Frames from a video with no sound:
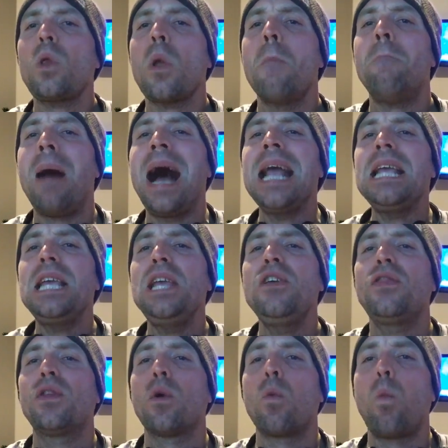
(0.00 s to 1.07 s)
My
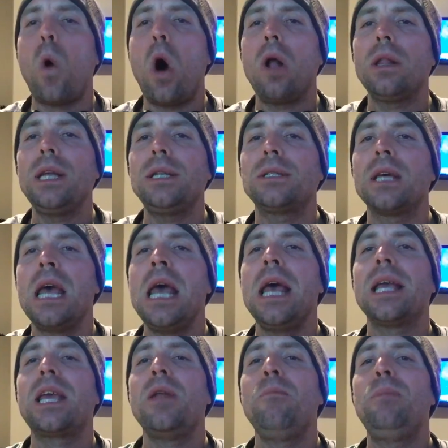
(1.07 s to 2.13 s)
Ether wallet
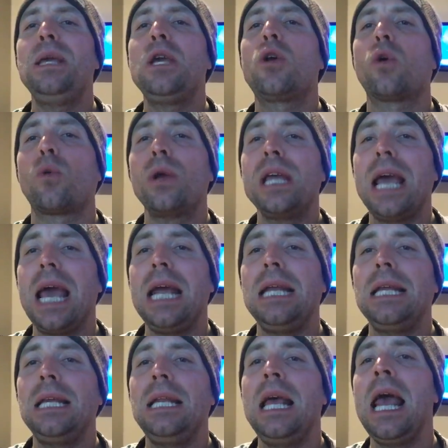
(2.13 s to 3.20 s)
can be
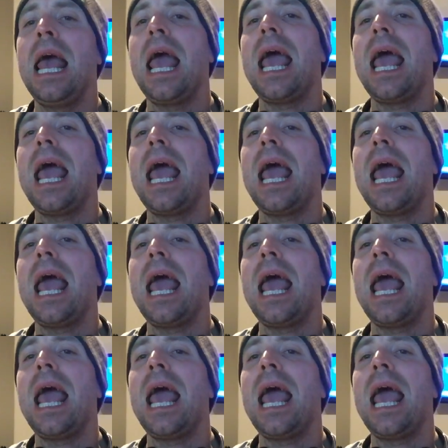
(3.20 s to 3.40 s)
created